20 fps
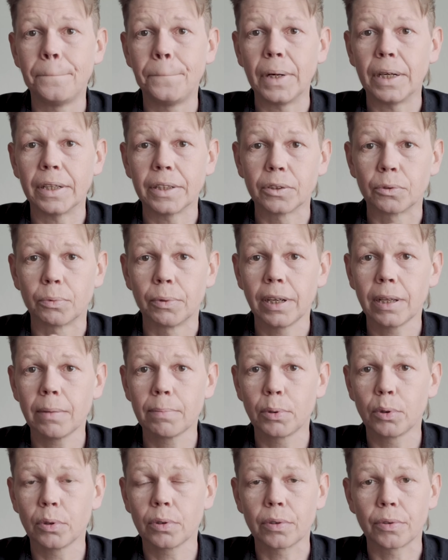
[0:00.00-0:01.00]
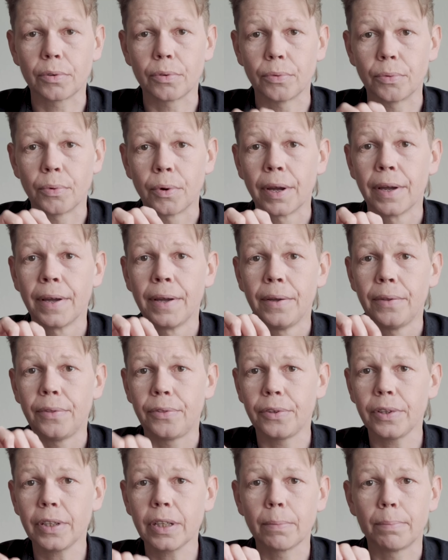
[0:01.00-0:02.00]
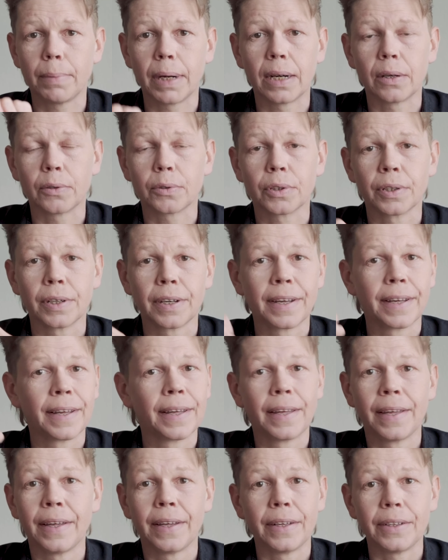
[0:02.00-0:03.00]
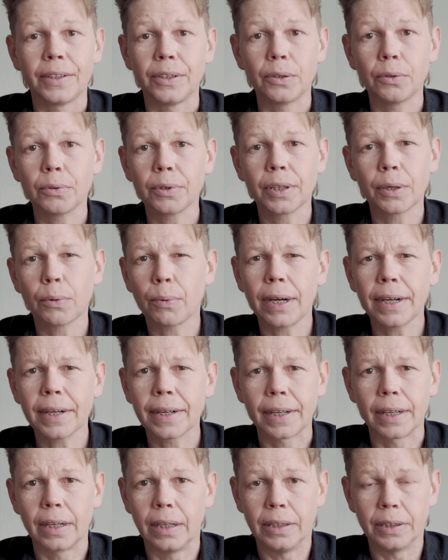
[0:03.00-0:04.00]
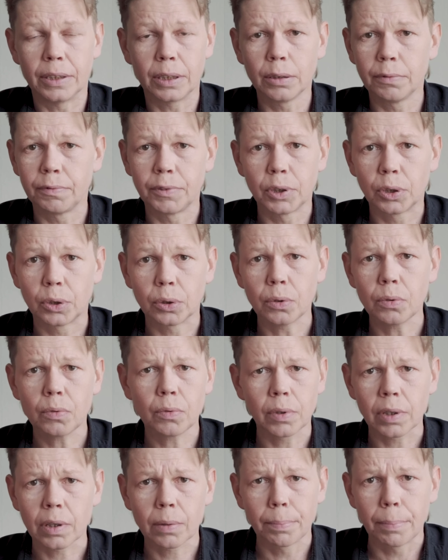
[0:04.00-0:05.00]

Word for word: but it's really important to think about You don't need a wide angle lens if you don't want to